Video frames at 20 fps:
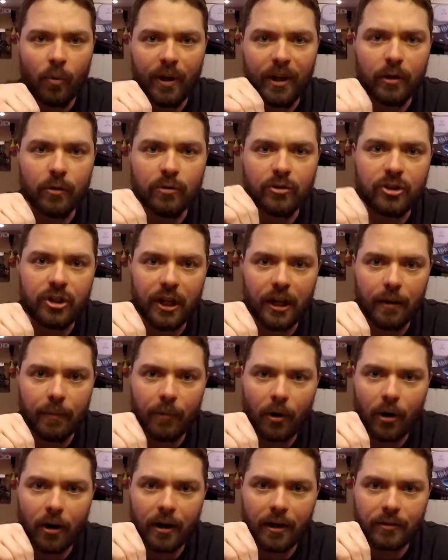We use
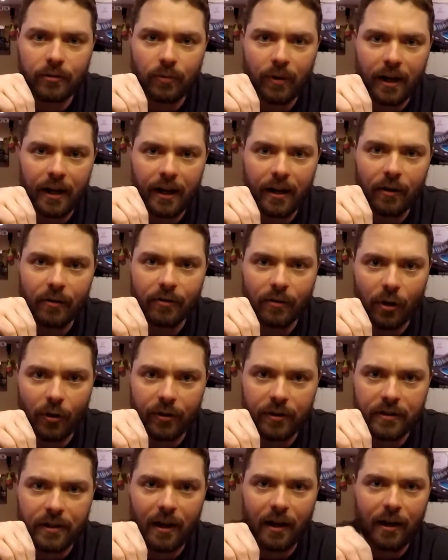GMRS radios all
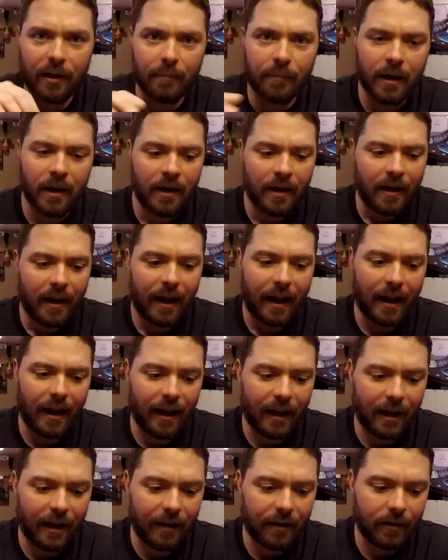the time,
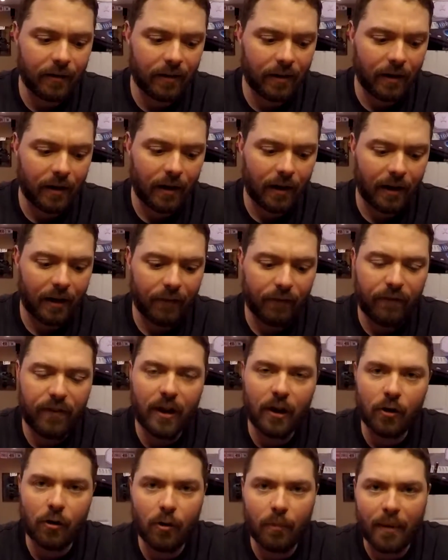and
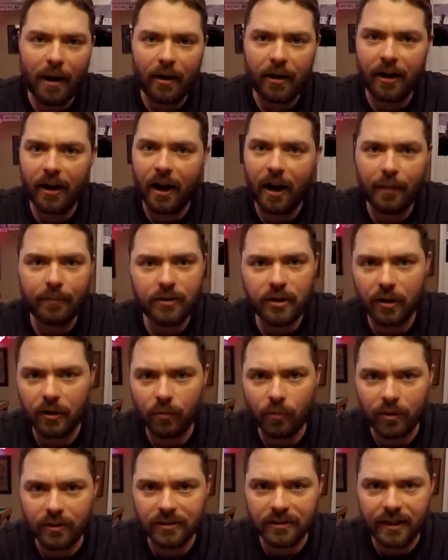vehicle mounted option
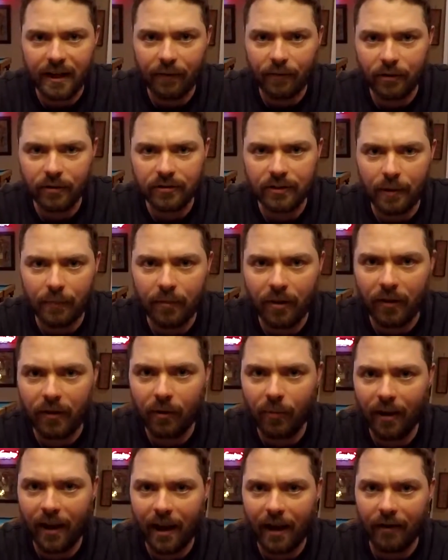was never something
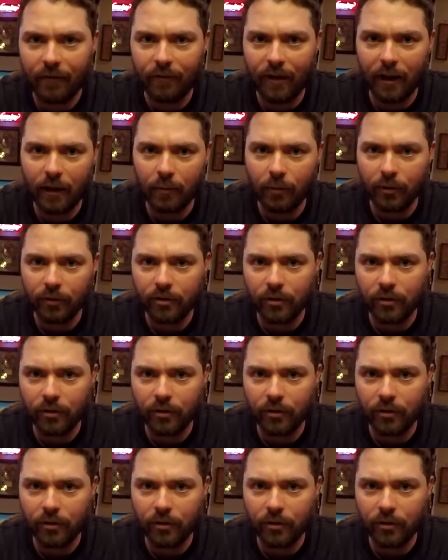that we had available